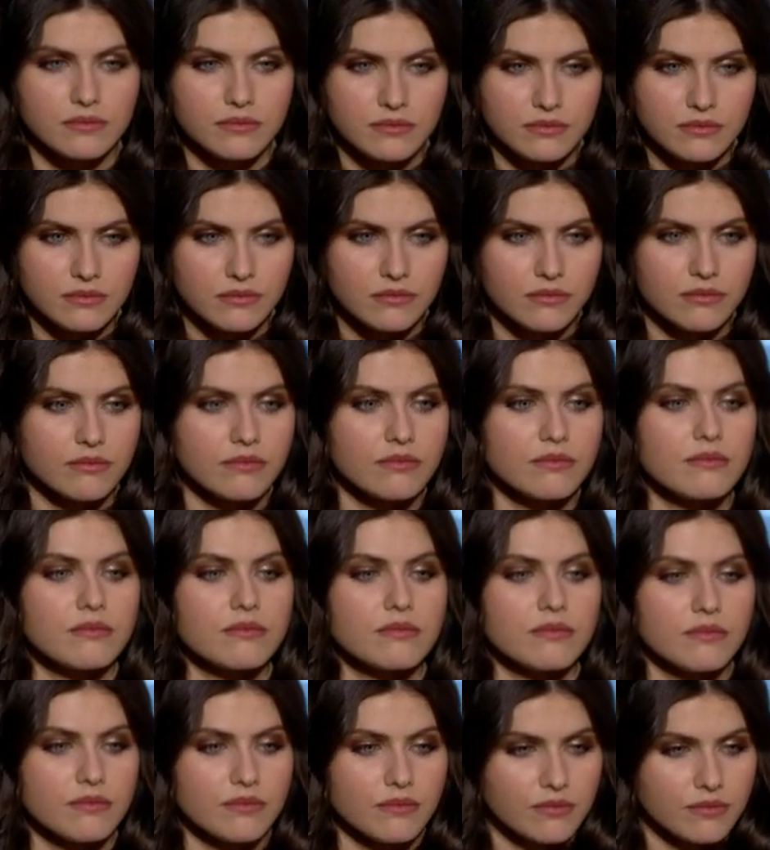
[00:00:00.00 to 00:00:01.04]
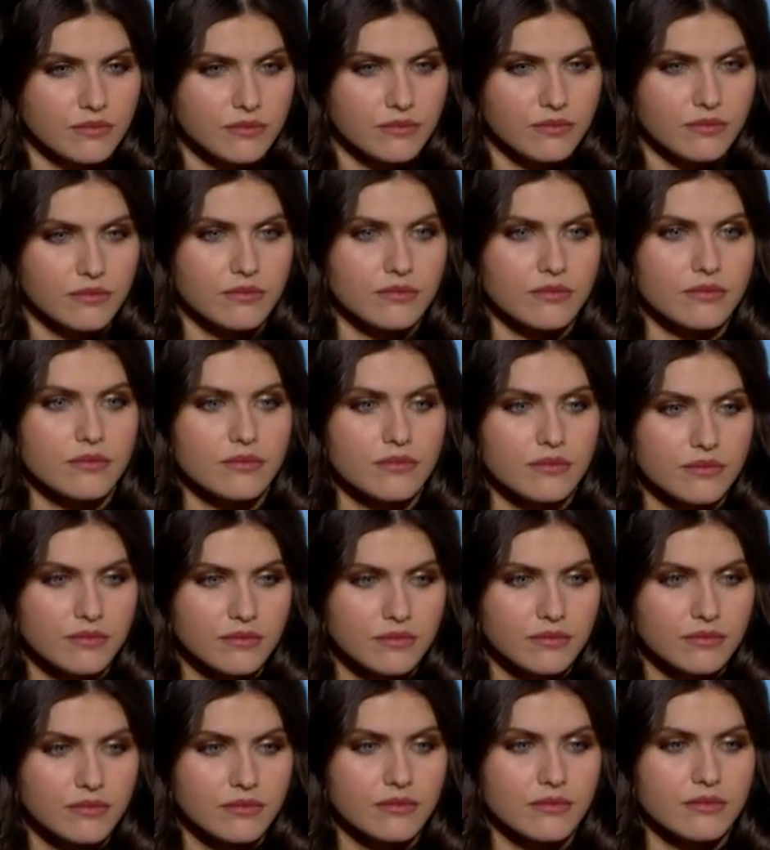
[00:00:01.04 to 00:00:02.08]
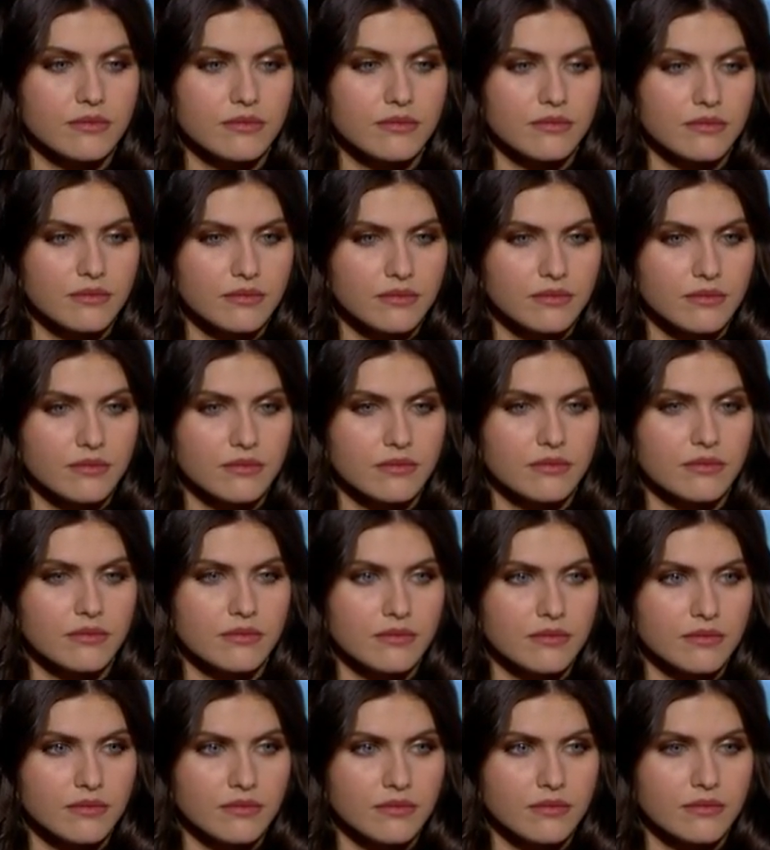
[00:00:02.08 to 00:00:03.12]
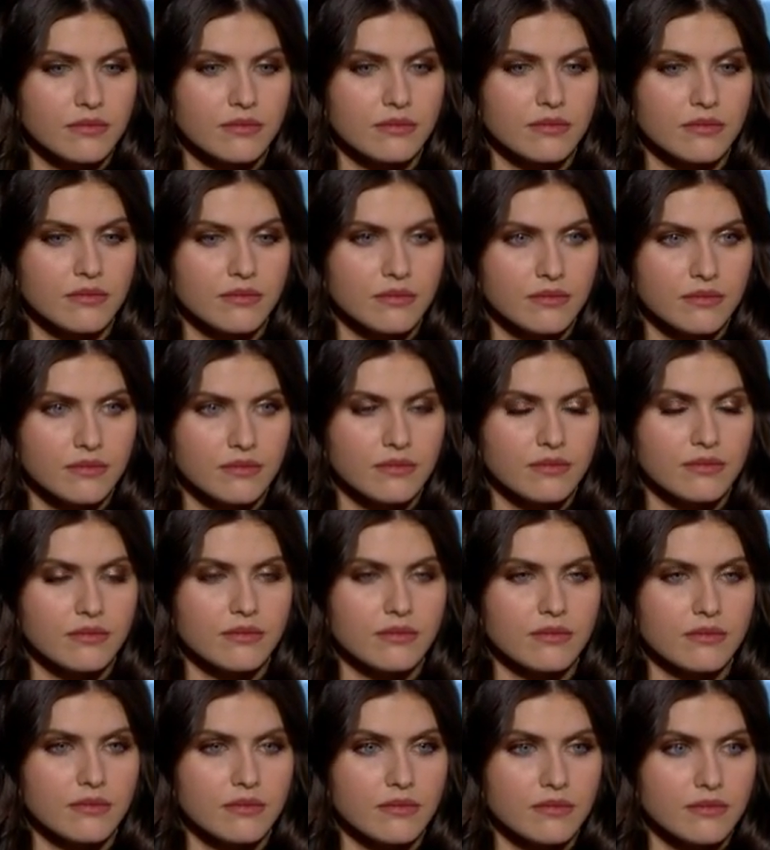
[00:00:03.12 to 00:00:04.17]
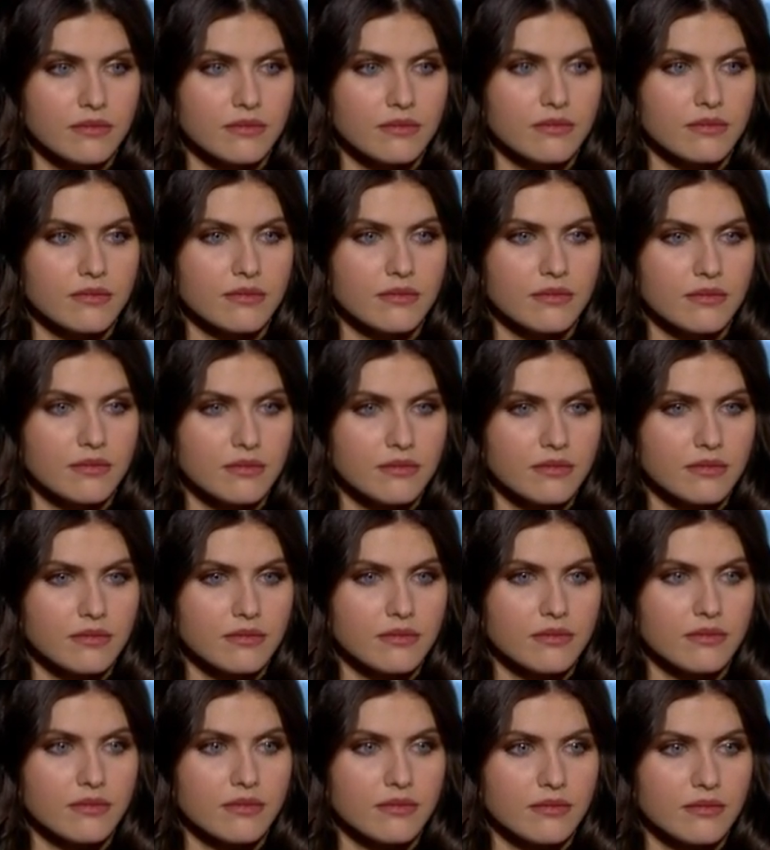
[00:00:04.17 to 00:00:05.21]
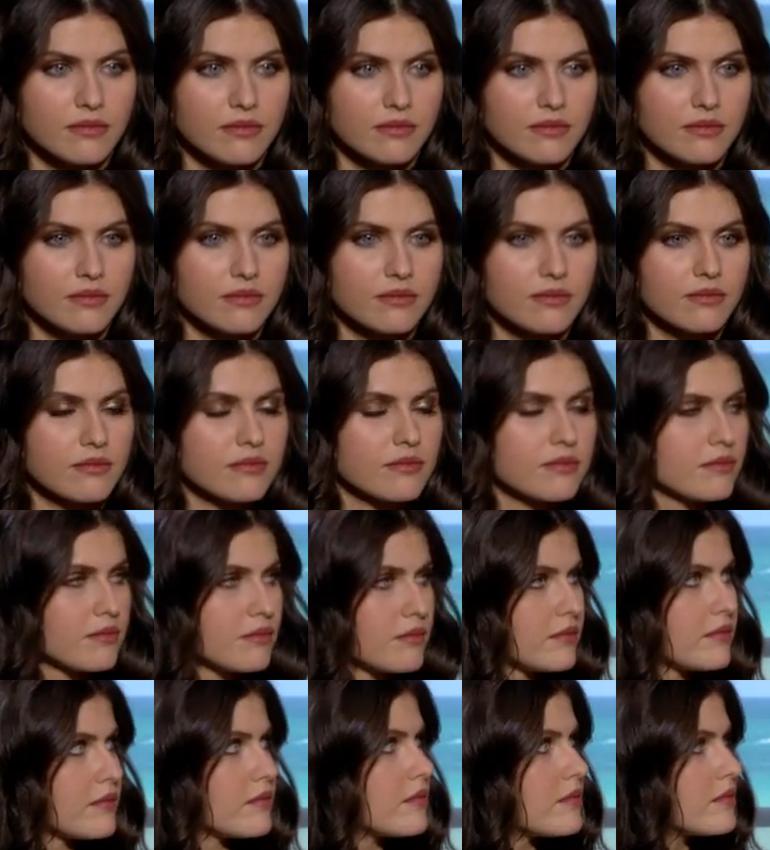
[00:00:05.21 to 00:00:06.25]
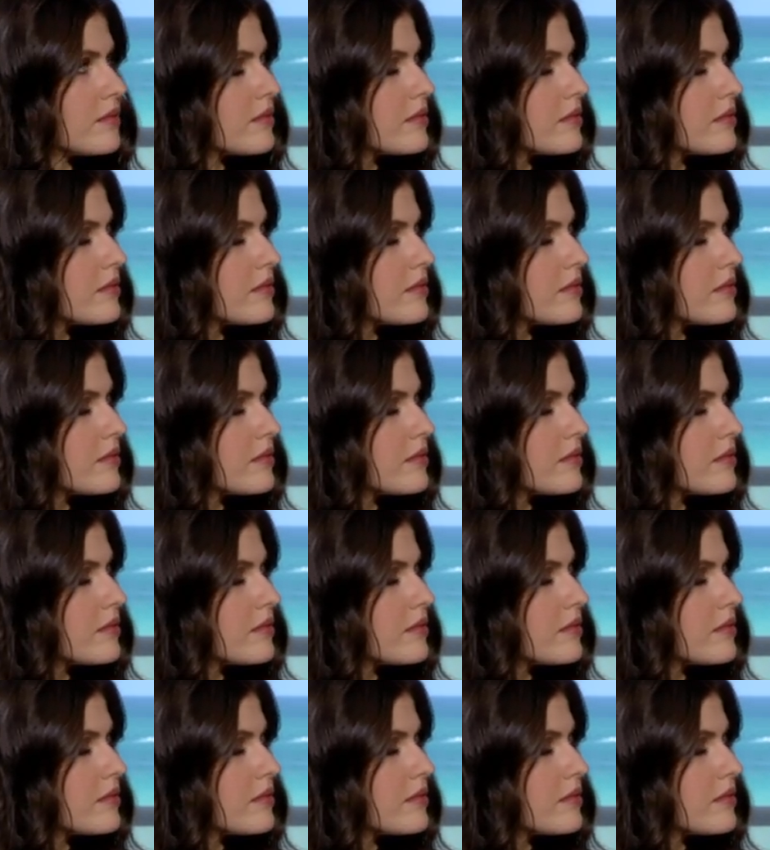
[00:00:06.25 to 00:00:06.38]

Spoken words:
This person isn't speaking.